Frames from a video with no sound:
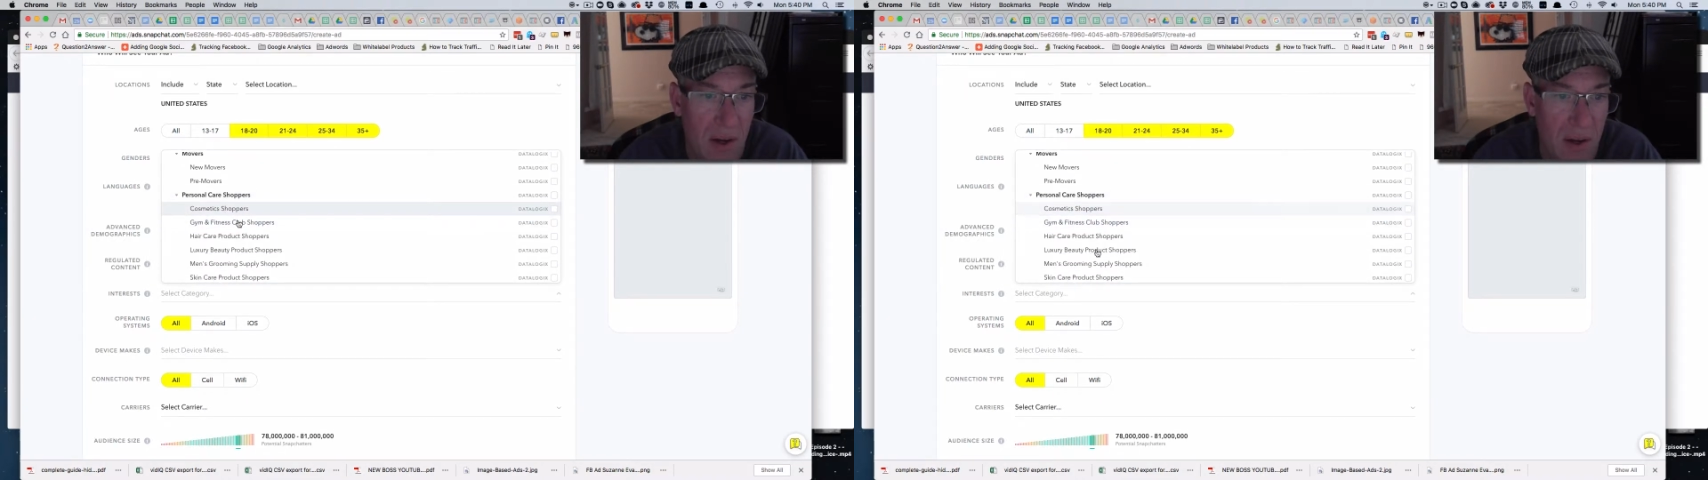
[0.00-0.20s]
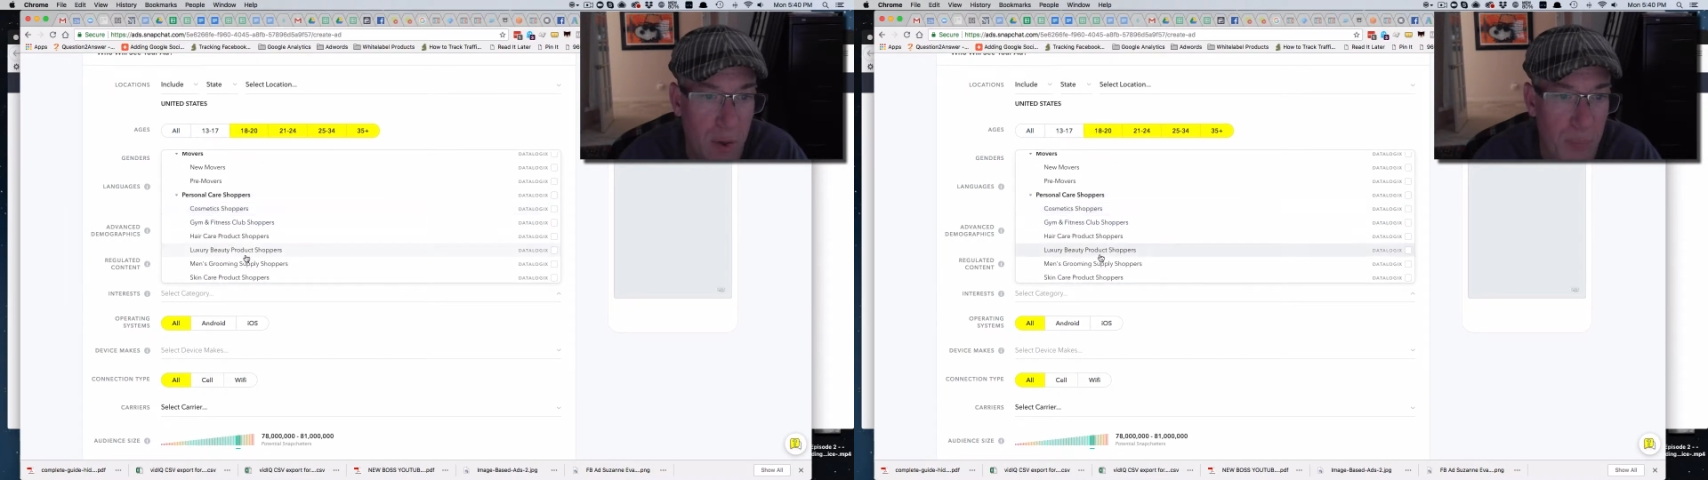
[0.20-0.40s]

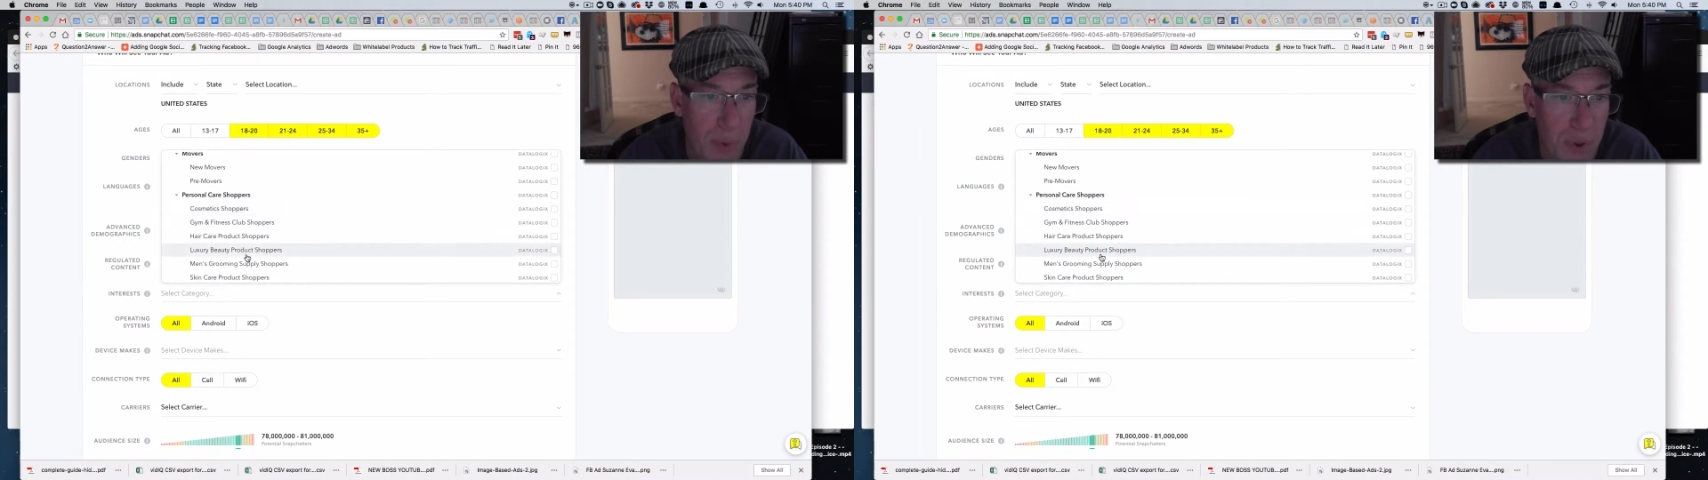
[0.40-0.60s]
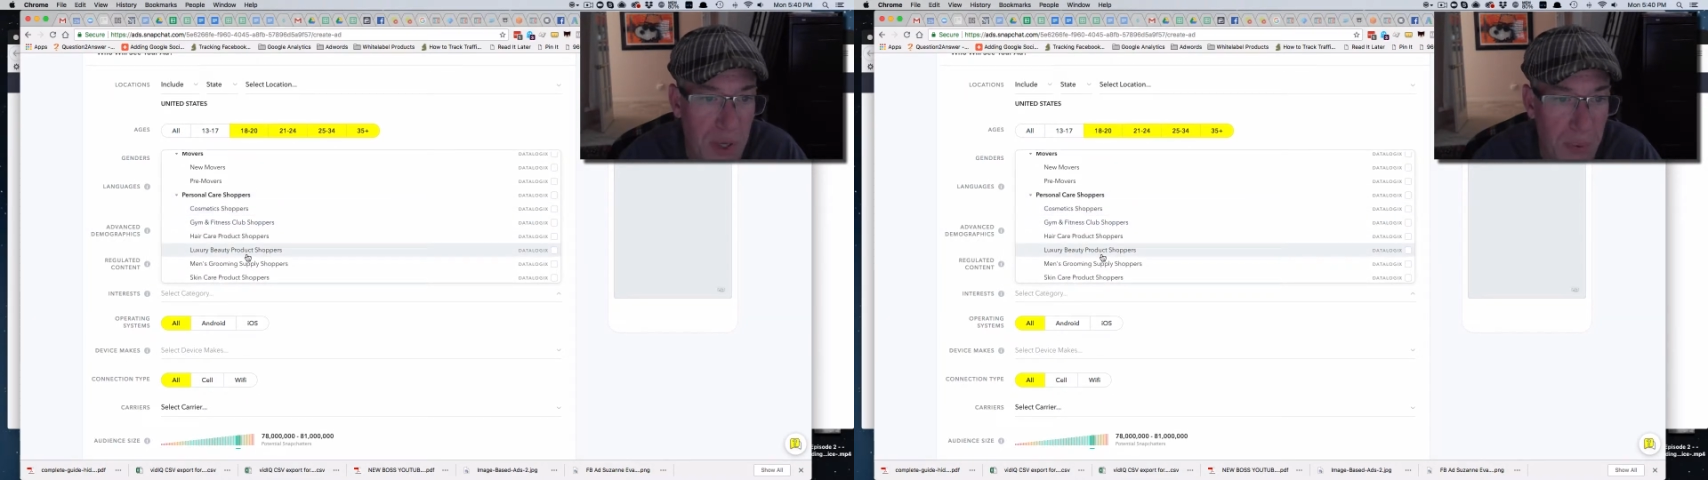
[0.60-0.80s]
your
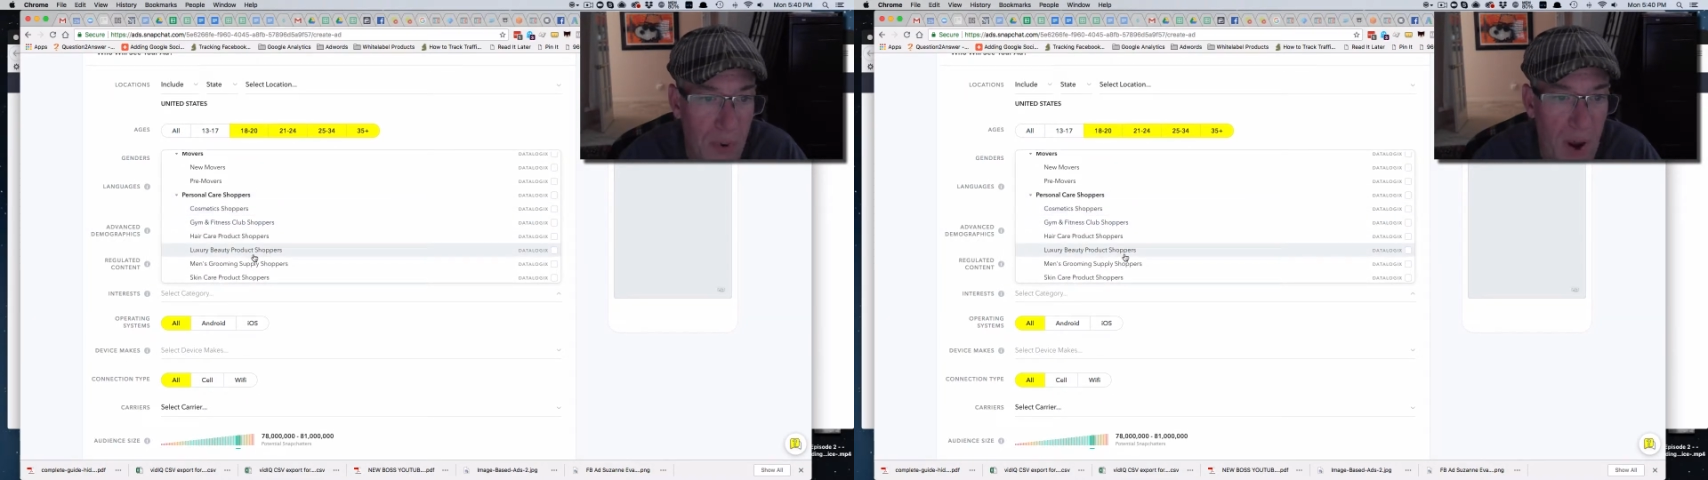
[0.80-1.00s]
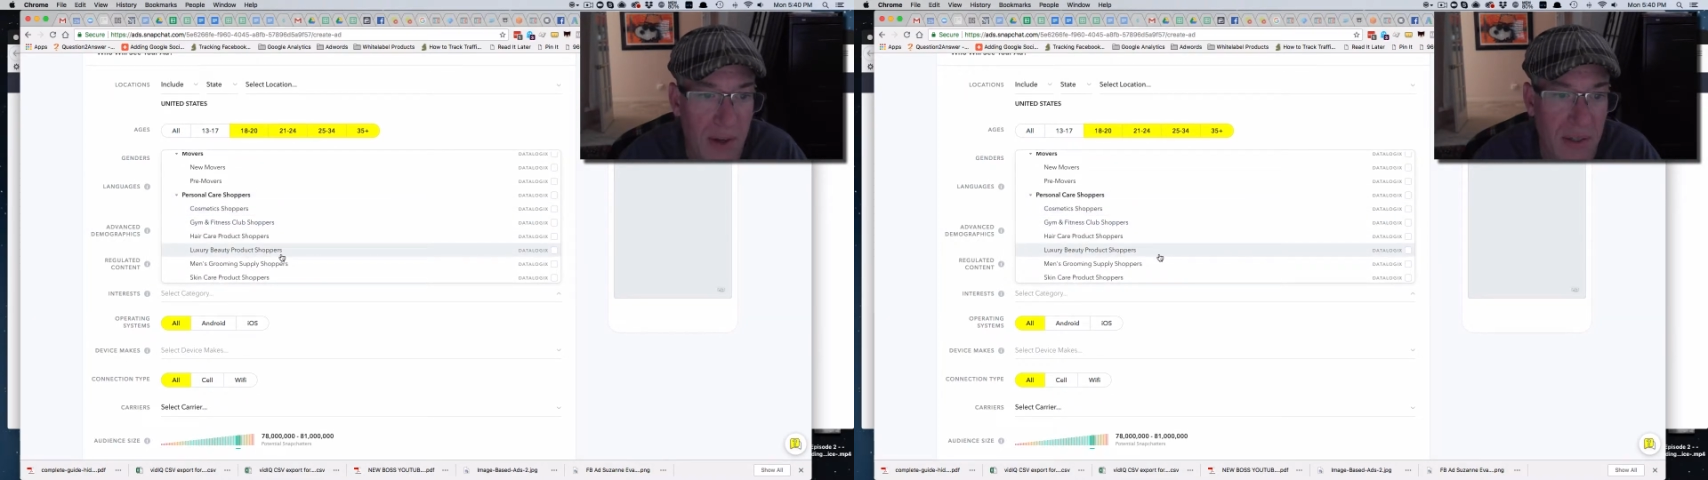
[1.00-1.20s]
beauty
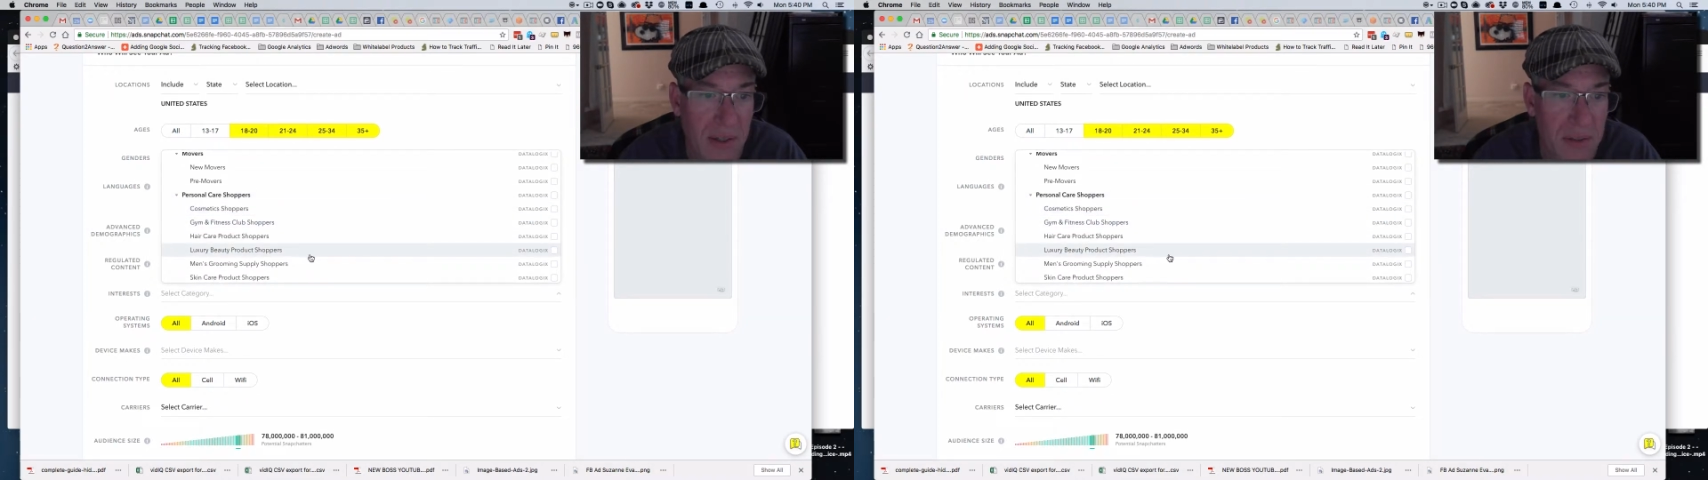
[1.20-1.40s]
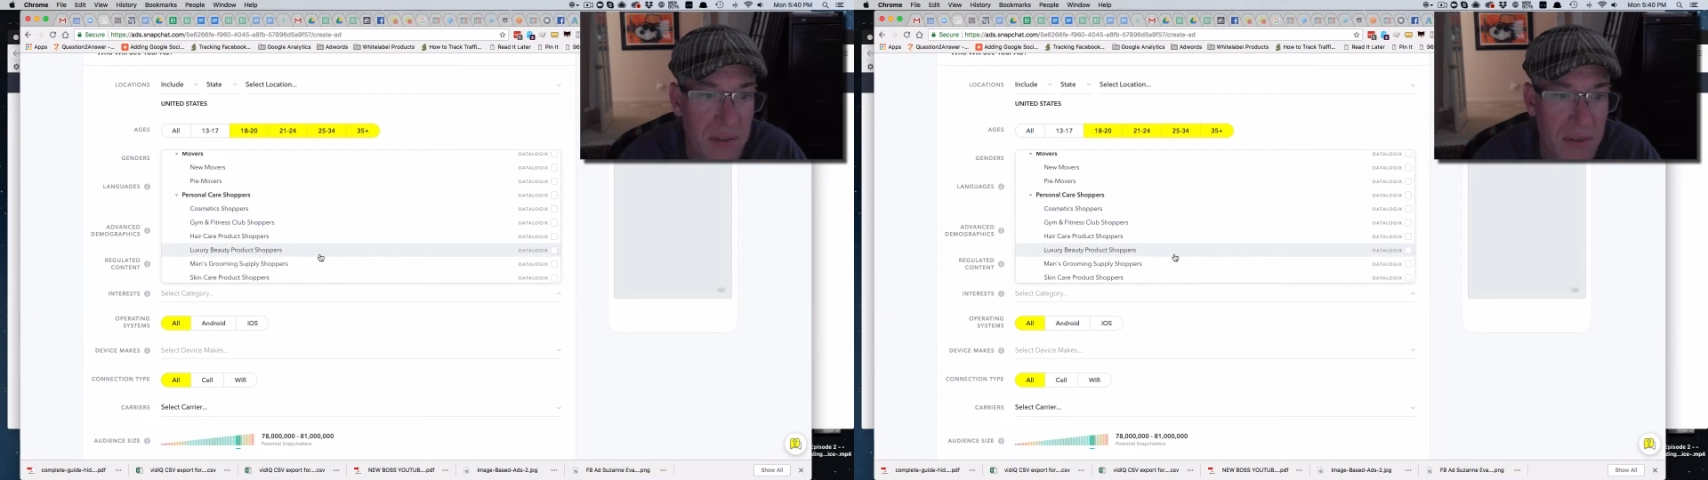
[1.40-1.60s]

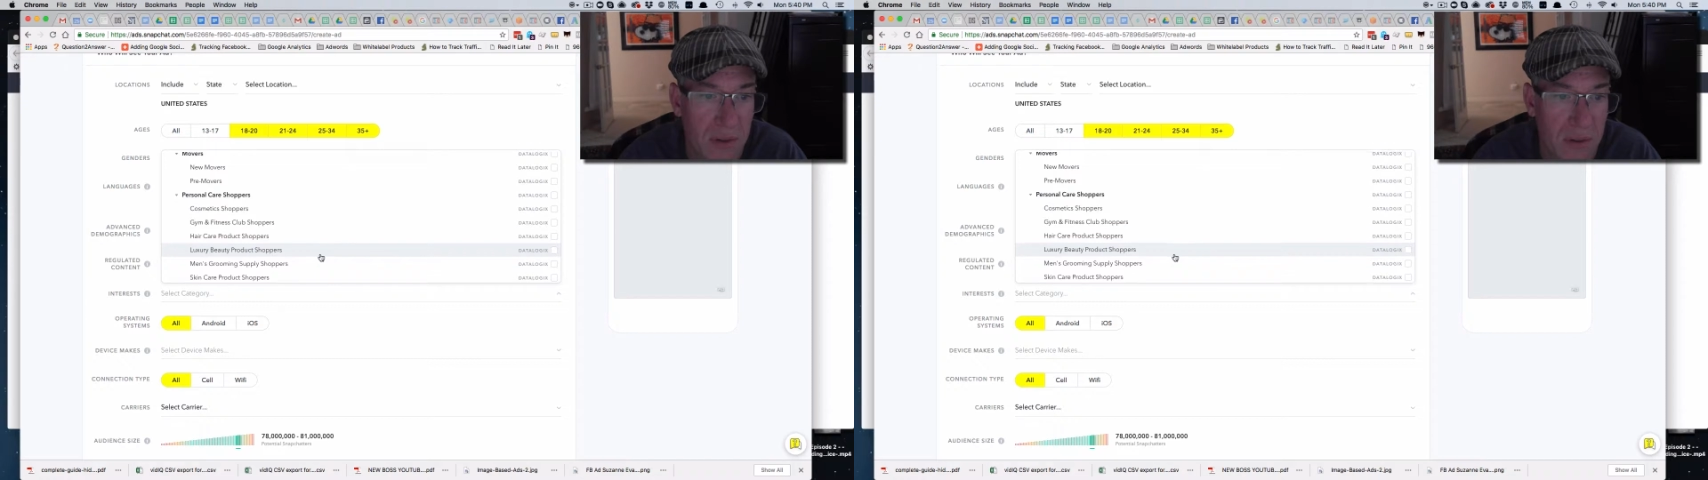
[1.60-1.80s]
products,